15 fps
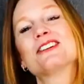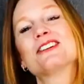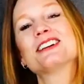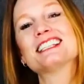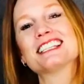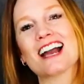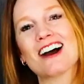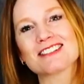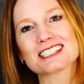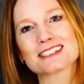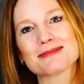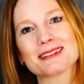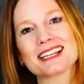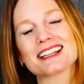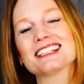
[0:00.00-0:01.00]
Reach out to
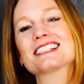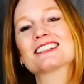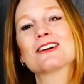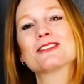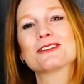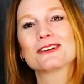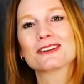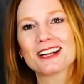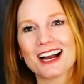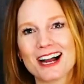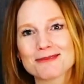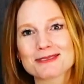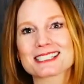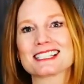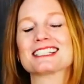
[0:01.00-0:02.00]
me. Let's go through comps.